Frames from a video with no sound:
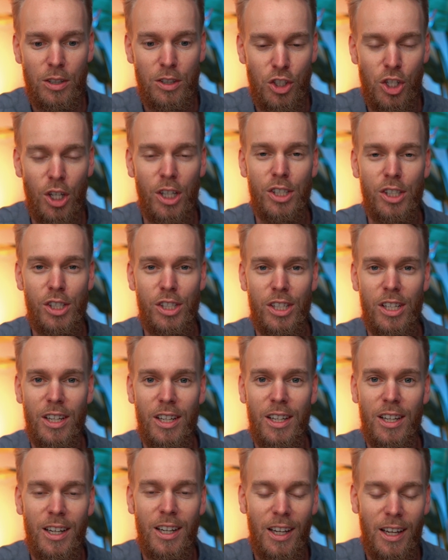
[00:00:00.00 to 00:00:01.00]
just
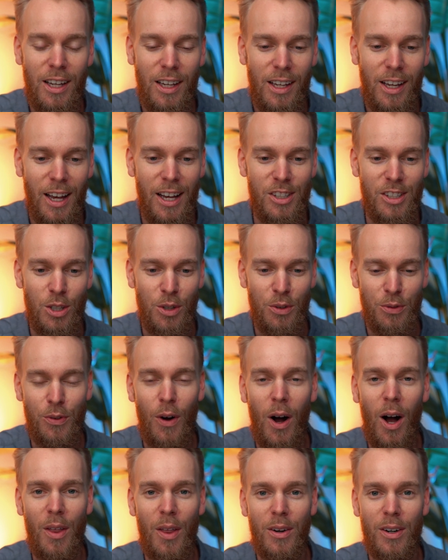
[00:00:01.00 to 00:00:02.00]
as your
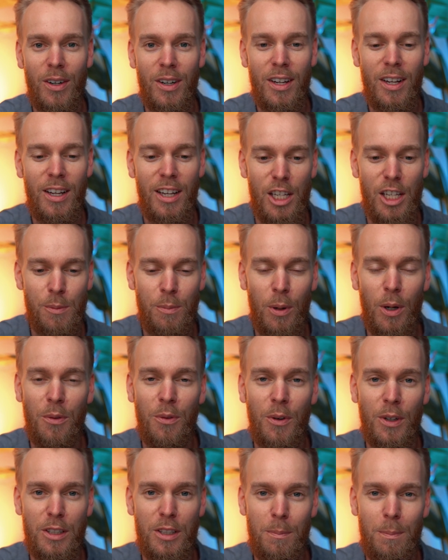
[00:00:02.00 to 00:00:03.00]
Father is
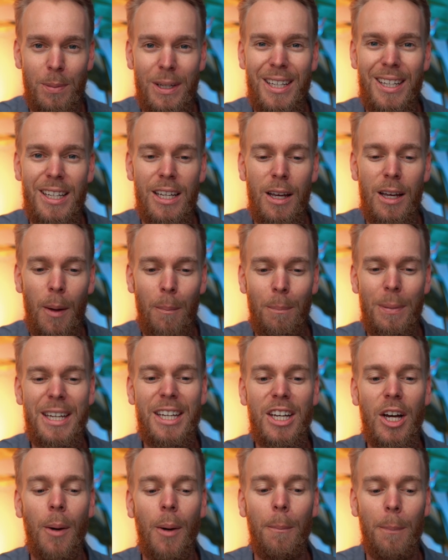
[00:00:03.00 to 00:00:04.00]
perfect. Be
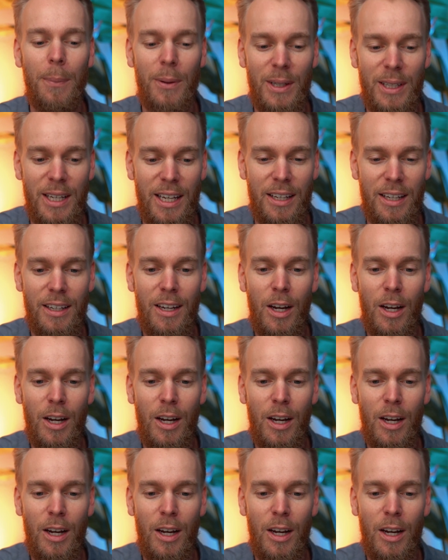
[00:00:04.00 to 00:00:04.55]
complete,